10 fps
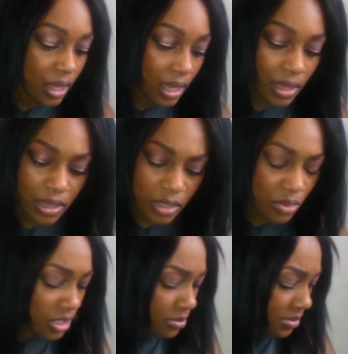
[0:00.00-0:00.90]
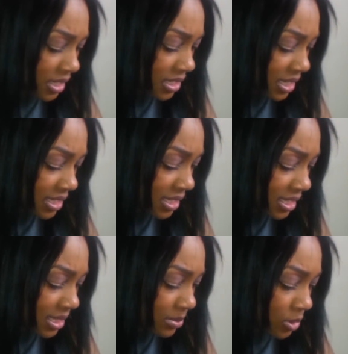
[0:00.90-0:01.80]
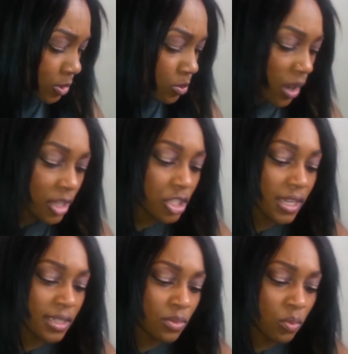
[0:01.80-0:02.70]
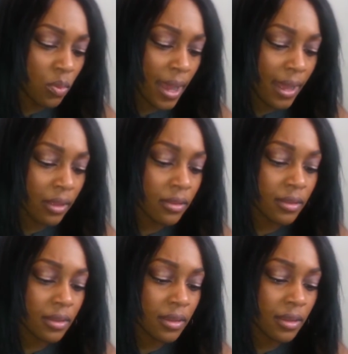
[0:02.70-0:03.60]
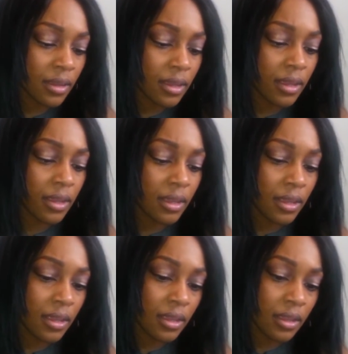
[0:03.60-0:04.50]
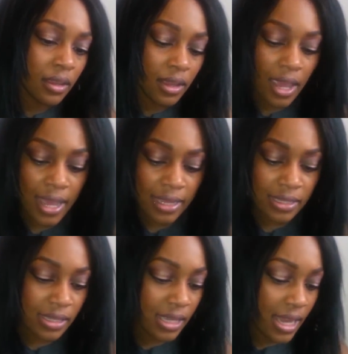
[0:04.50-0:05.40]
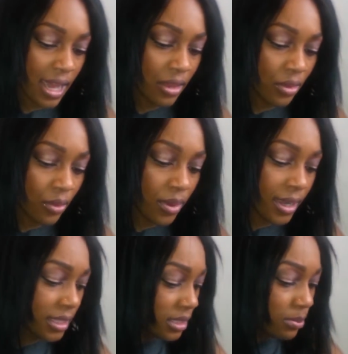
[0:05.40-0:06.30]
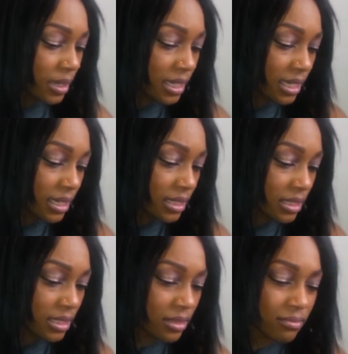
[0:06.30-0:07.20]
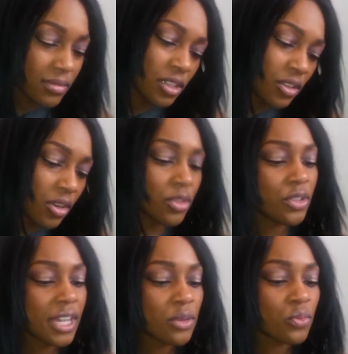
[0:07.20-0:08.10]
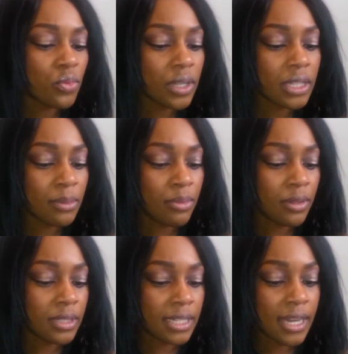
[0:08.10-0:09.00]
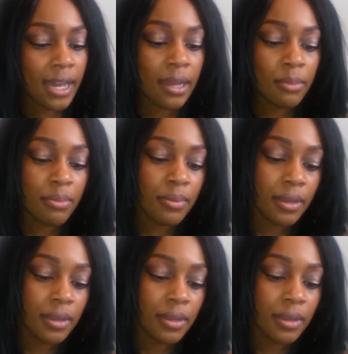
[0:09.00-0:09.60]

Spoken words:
And this one to me doesn't seem to swatch as well as the other ones, but it you know, you can really build it up.